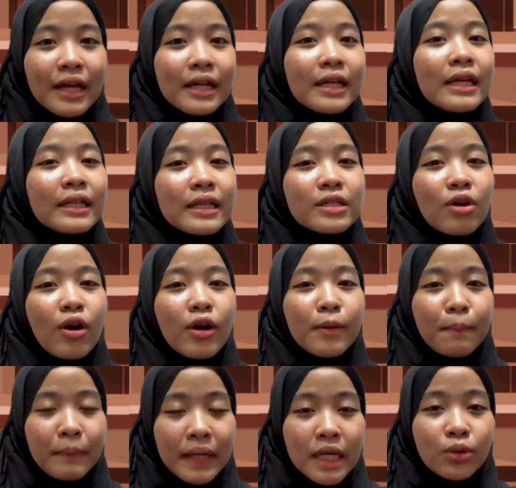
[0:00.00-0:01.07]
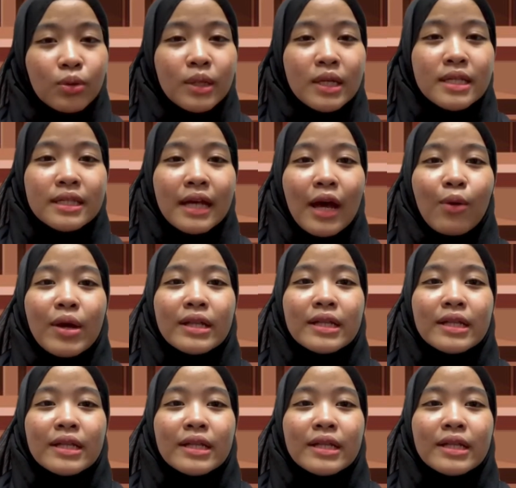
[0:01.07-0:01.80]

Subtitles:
It is on me to decide whether